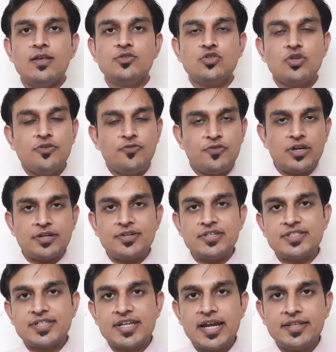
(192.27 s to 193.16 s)
So if we
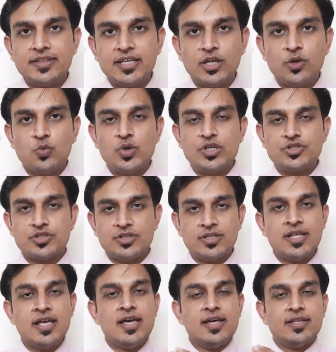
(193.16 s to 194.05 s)
understand the
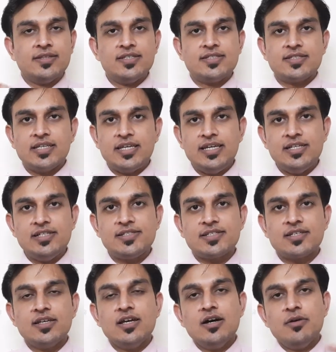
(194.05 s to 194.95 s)
equation, the
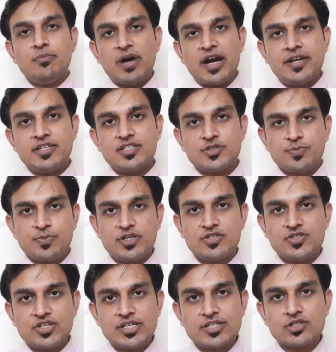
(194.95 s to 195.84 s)
sales minus
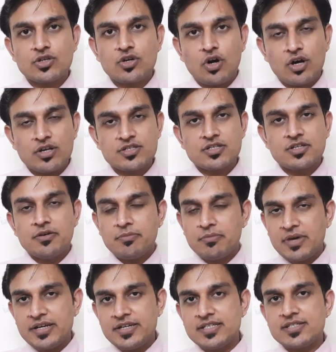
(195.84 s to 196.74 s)
purchase cost
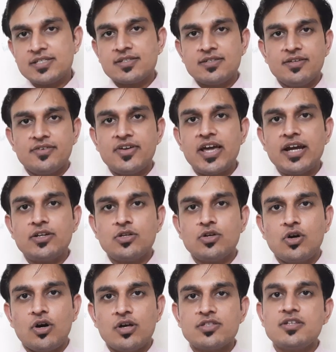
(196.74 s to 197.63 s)
minus
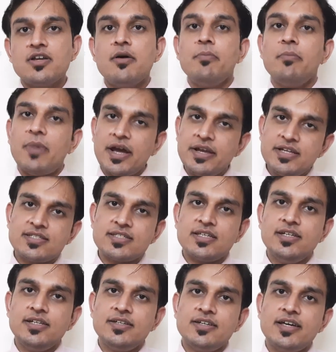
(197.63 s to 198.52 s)
direct cost
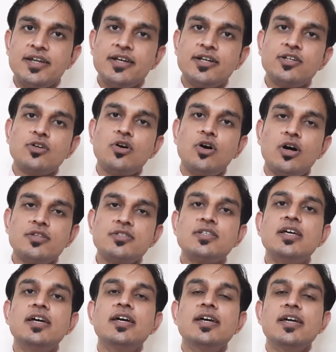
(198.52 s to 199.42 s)
minus indirect
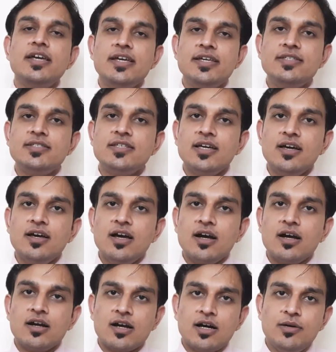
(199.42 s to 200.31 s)
cost is
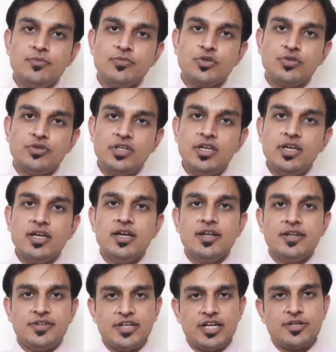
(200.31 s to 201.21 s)
come to the
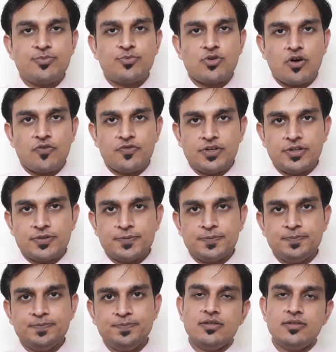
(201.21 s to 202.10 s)
net profit.
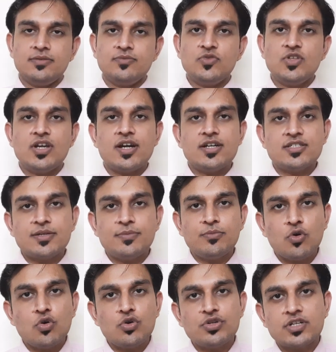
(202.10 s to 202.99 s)
There are
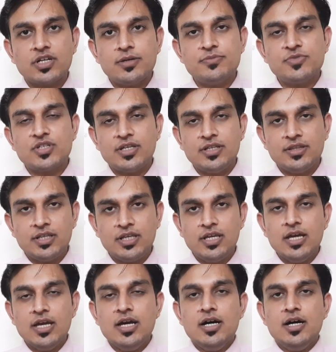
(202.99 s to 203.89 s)
some more terms in
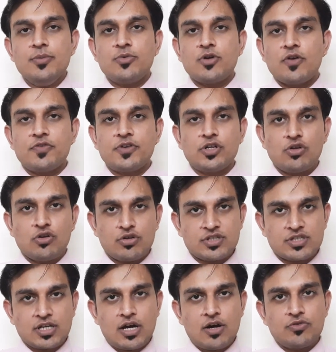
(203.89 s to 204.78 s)
the profit and
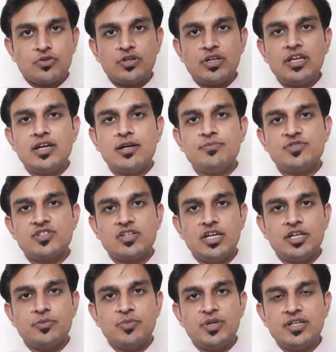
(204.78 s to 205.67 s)
loss account or income
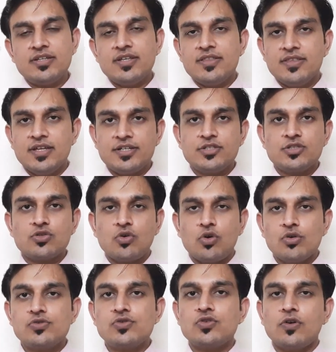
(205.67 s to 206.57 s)
statement, that is
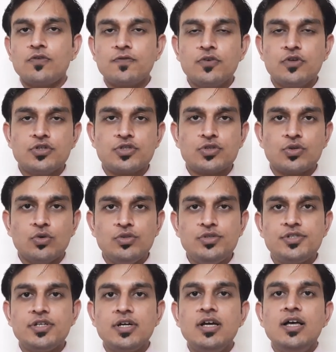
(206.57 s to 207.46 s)
cost of goods
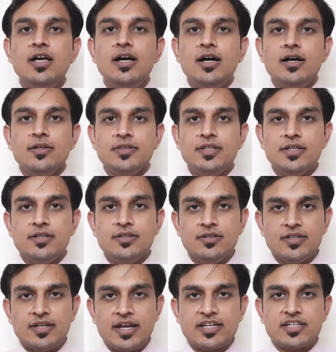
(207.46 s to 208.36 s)
sold, the
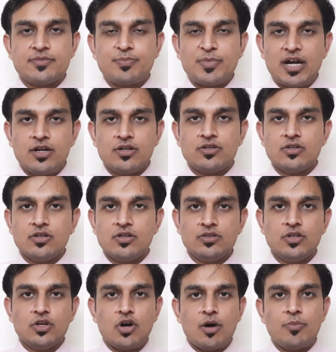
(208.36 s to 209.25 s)
direct
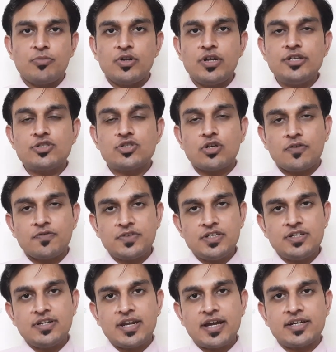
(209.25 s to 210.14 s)
part, the components of
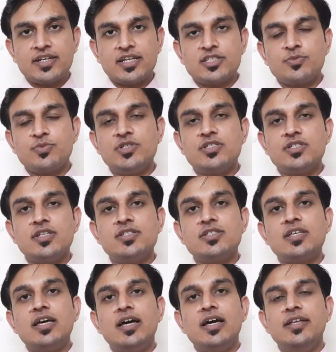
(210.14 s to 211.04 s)
the direct
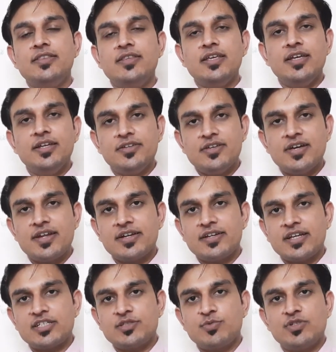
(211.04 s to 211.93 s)
expenses, and the
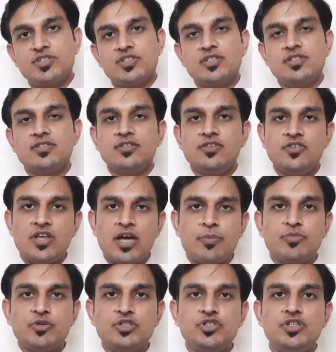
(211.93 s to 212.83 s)
indirect expenses, the
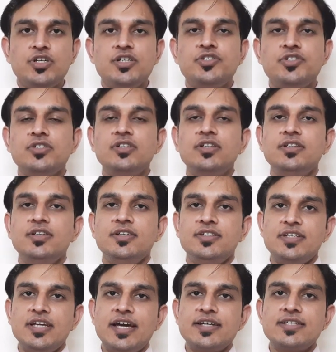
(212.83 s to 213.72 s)
depreciation, the
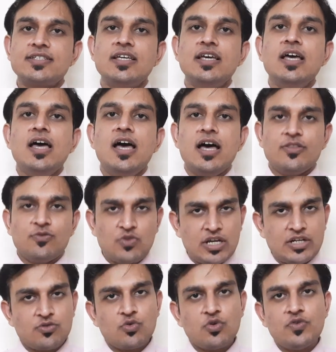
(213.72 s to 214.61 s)
tax,
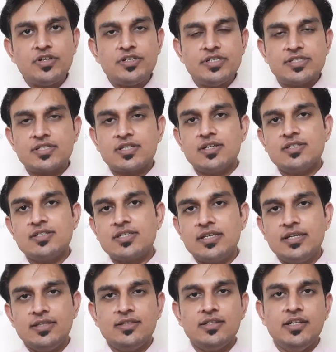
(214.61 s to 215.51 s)
that we will
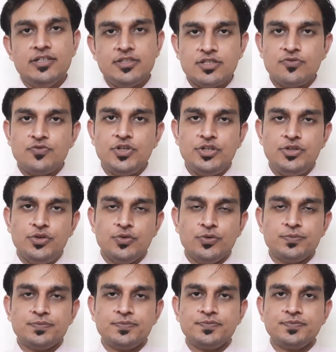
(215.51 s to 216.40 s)
discuss in the later
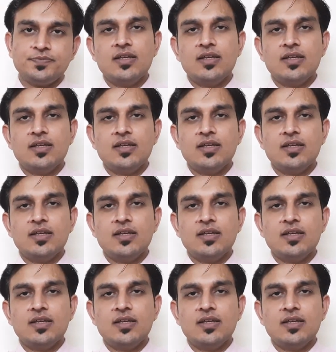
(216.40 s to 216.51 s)
video.